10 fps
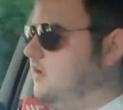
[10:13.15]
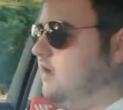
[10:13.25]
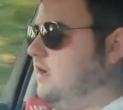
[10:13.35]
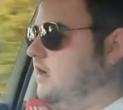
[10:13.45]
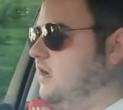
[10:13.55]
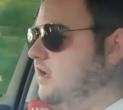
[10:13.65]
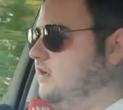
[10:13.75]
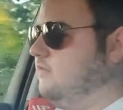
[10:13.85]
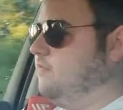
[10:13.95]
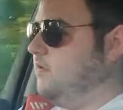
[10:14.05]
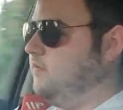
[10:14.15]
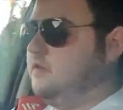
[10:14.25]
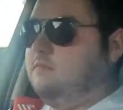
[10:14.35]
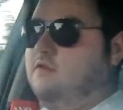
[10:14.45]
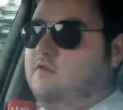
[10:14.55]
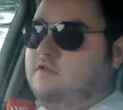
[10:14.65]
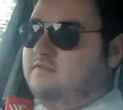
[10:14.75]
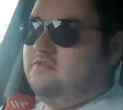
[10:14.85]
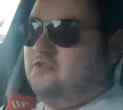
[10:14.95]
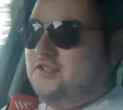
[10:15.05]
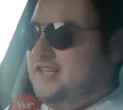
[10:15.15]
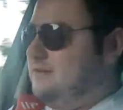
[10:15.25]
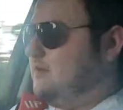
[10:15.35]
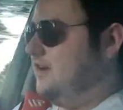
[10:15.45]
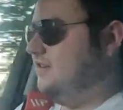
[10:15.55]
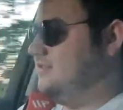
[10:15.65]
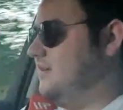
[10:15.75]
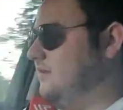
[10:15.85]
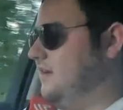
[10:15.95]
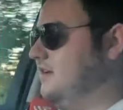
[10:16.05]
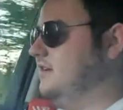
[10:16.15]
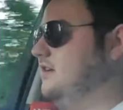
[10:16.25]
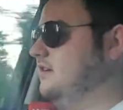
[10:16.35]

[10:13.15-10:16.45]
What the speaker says: and we've probably done more than 14 miles coming here.